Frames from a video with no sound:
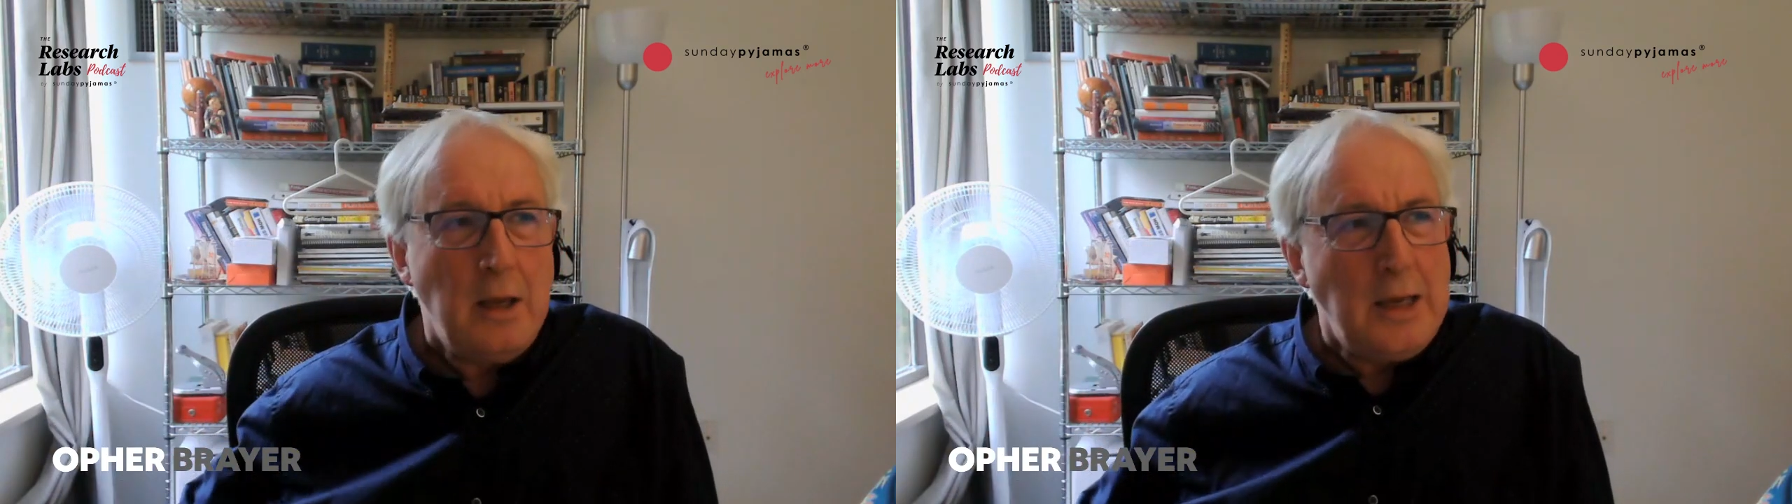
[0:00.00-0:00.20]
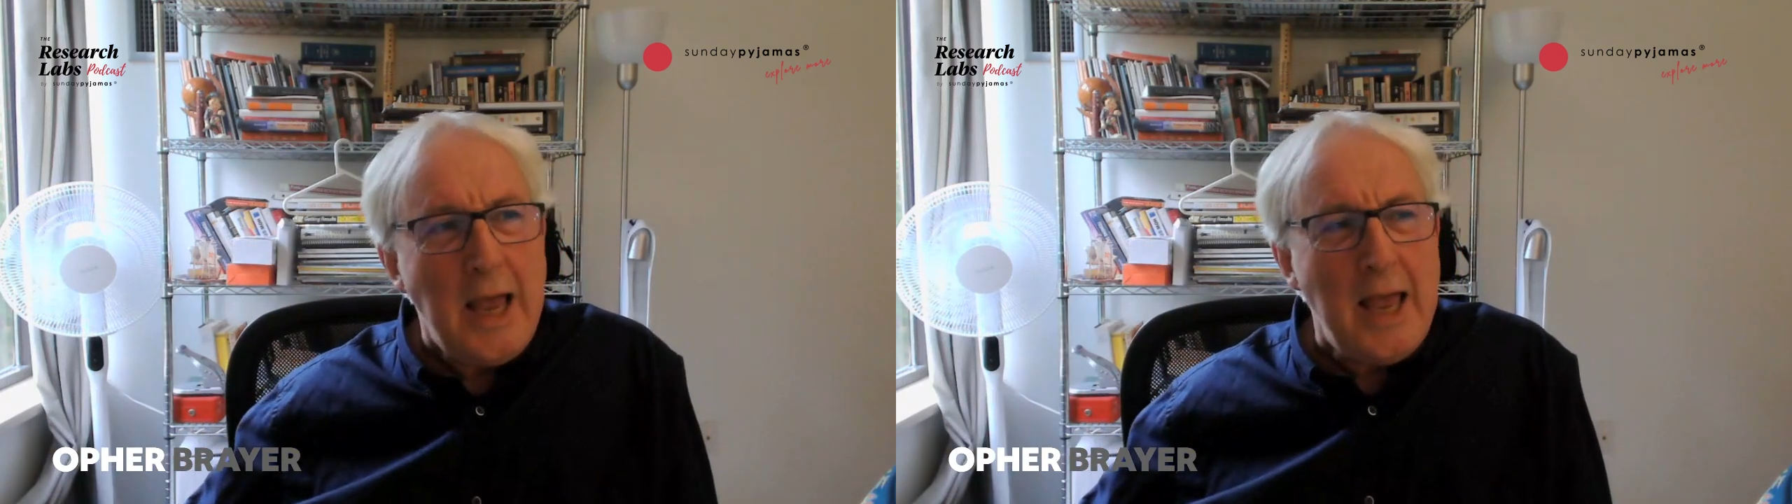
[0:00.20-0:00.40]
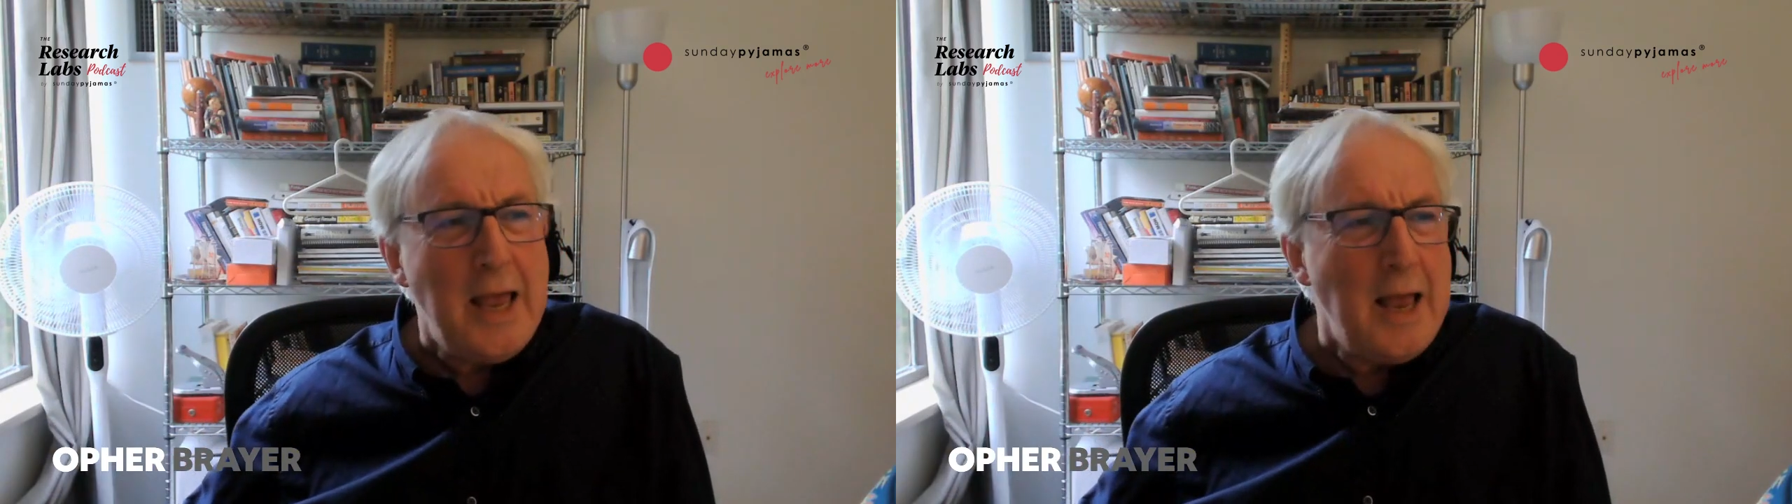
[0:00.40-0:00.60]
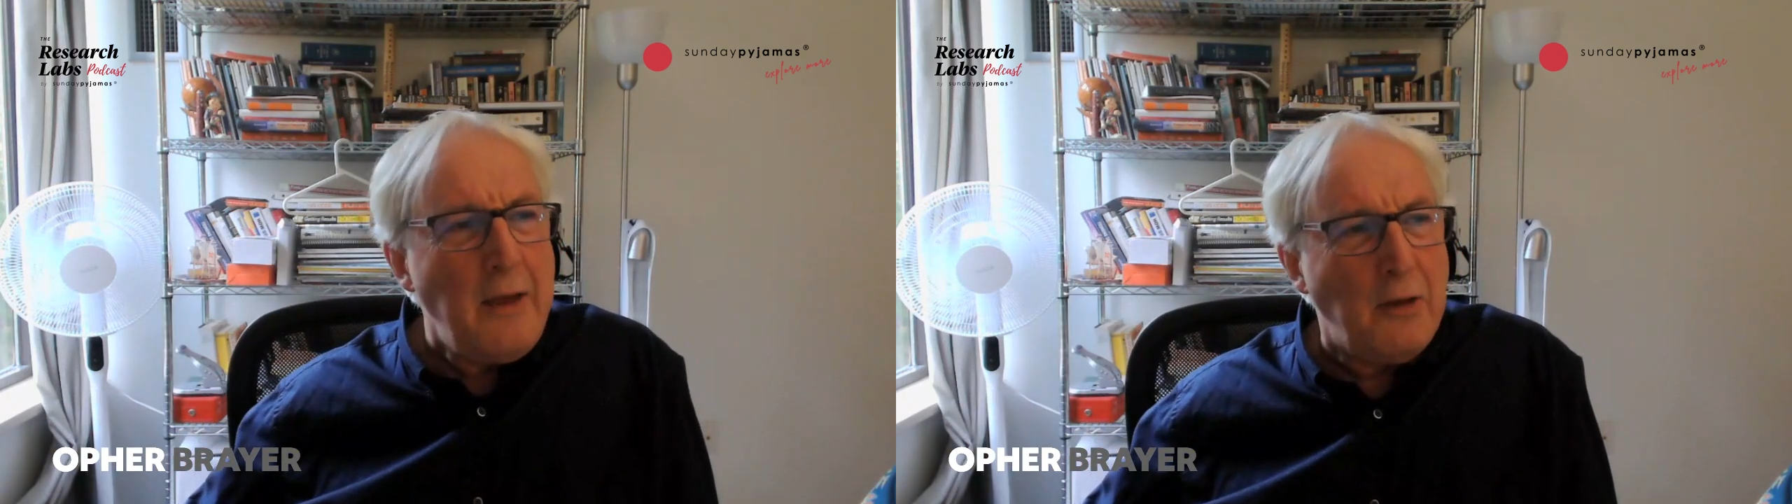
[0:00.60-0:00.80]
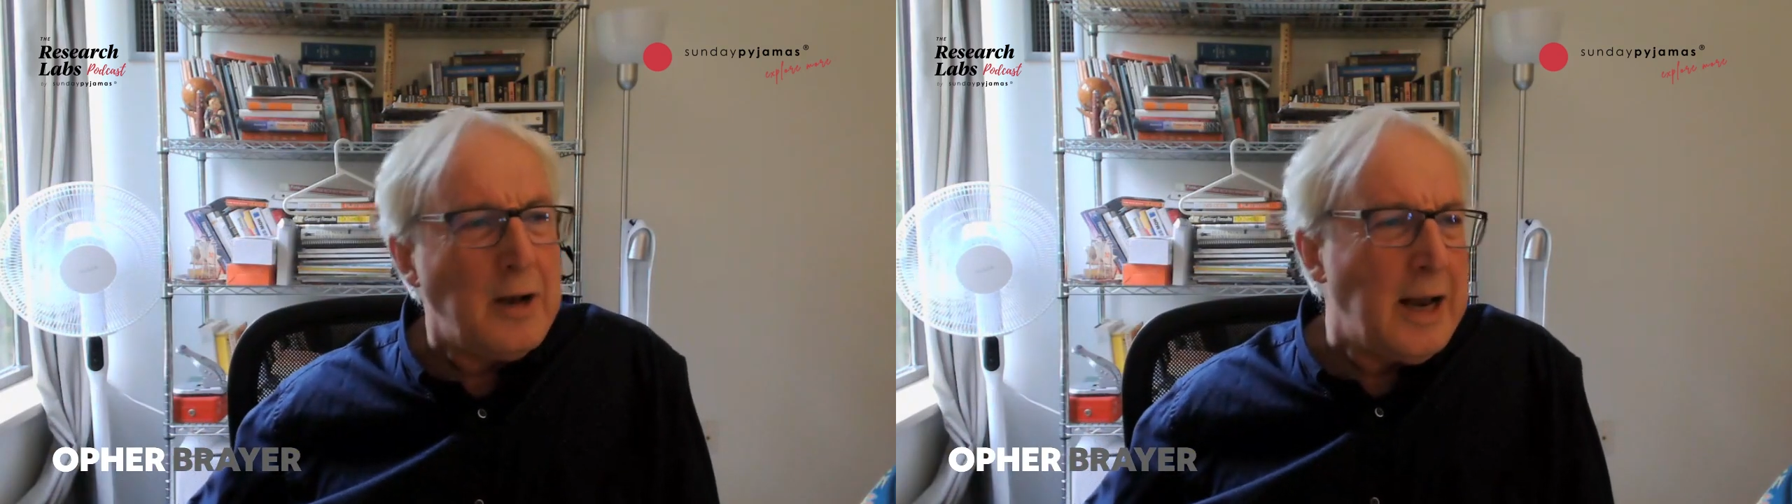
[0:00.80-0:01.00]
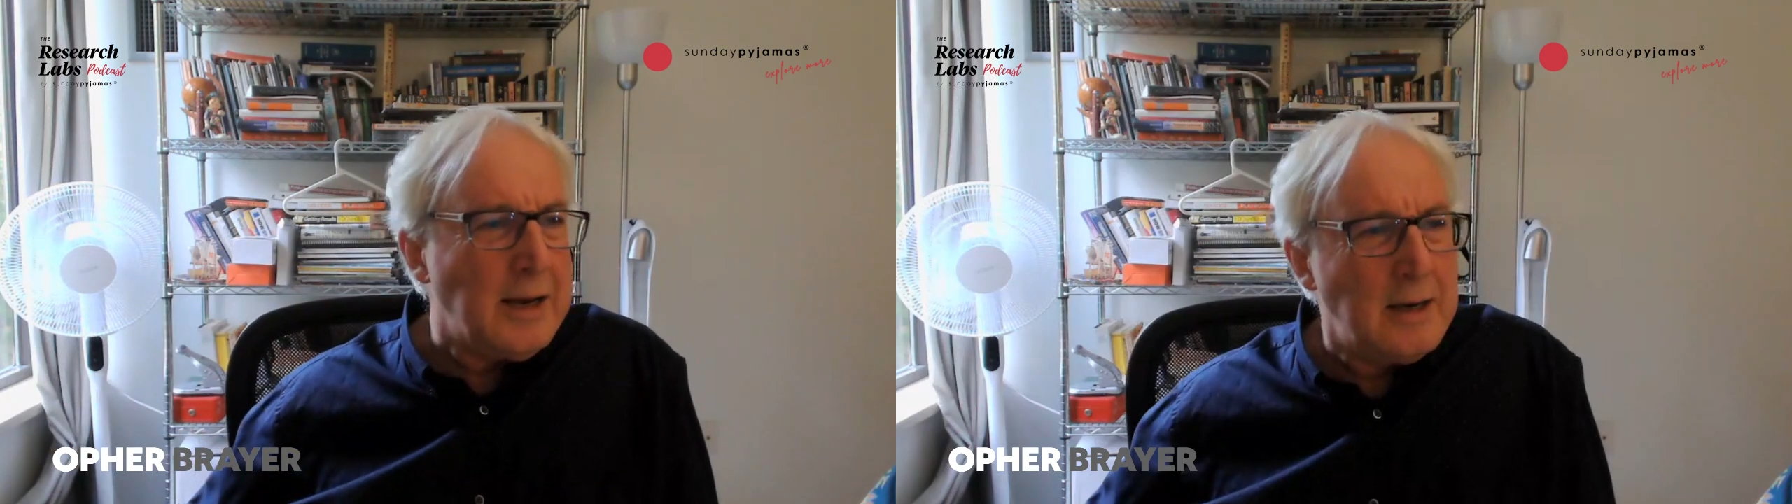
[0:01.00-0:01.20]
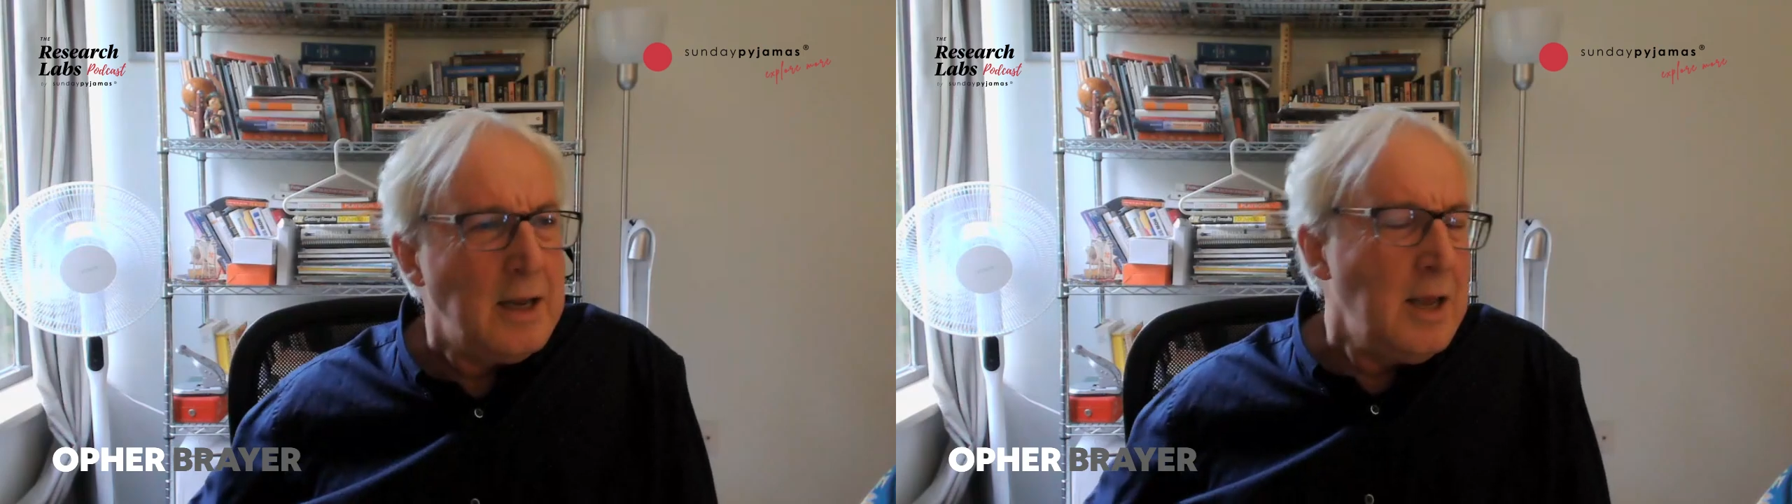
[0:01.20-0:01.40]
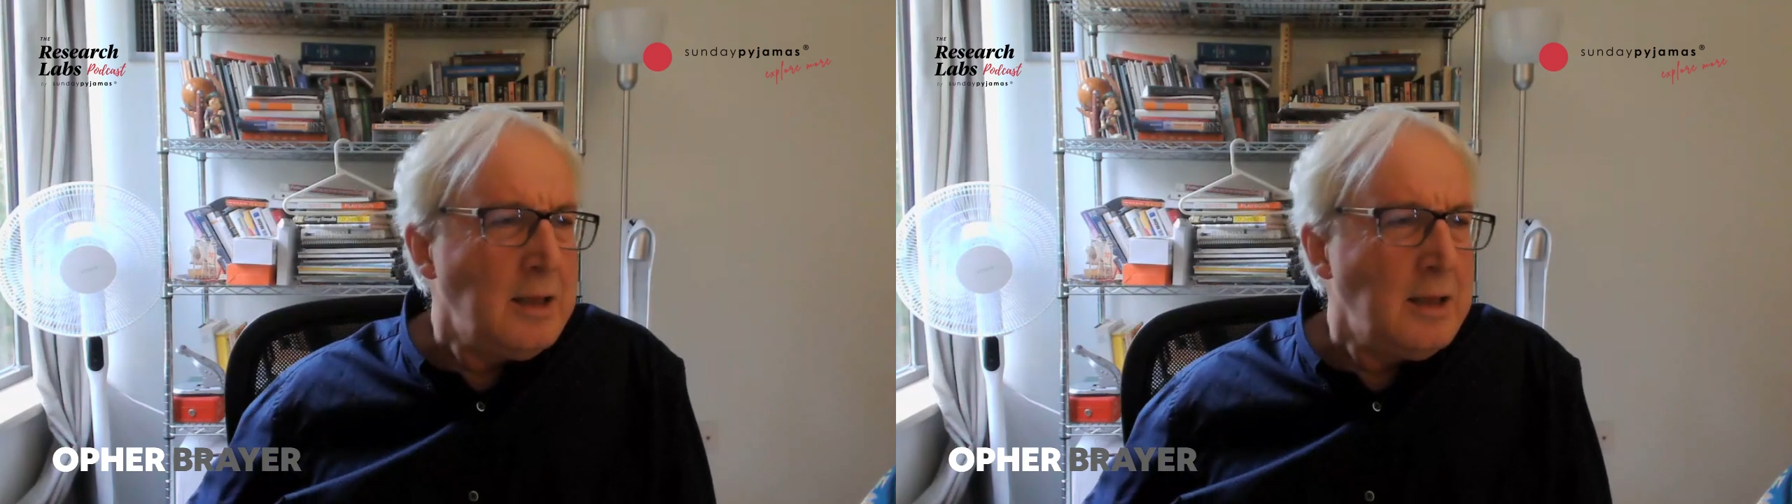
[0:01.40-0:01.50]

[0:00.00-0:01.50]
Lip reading: "Yeah, I thought like